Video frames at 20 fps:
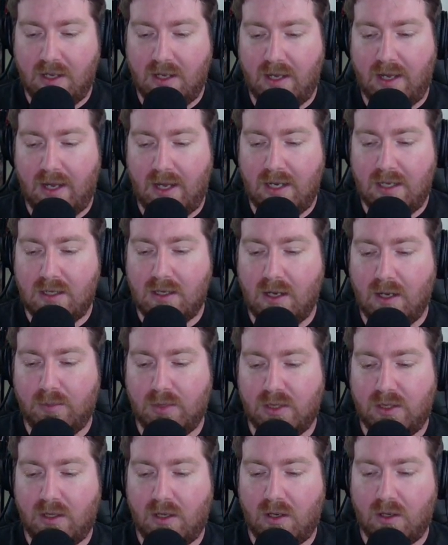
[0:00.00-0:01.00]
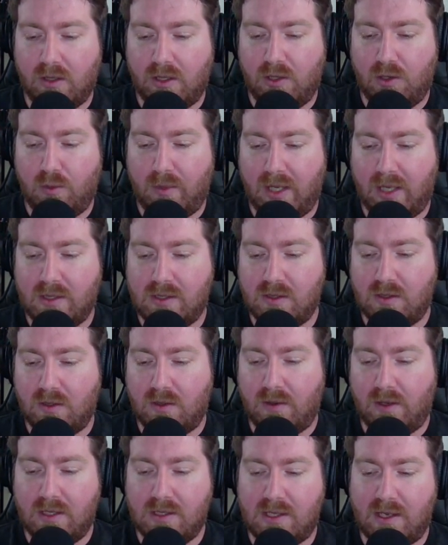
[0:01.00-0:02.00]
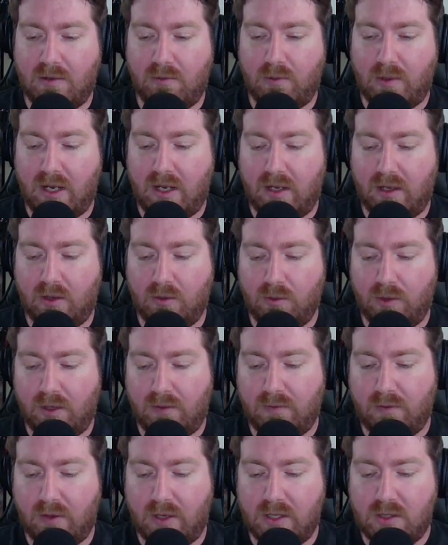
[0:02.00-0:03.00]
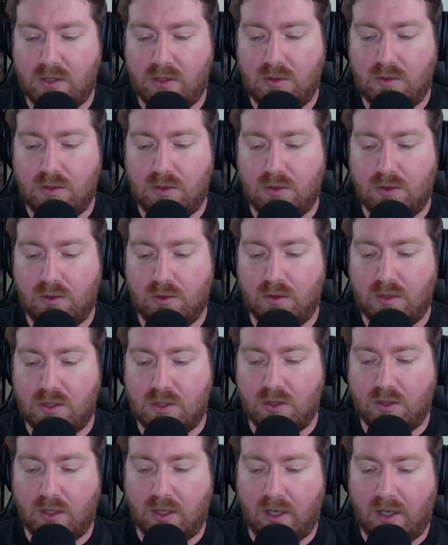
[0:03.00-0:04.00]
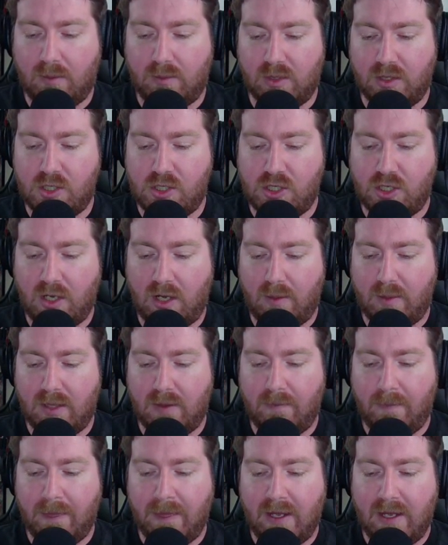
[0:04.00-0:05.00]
And Goblin Archaeomancer is a red and a green for a 2/2 creature goblin shaman.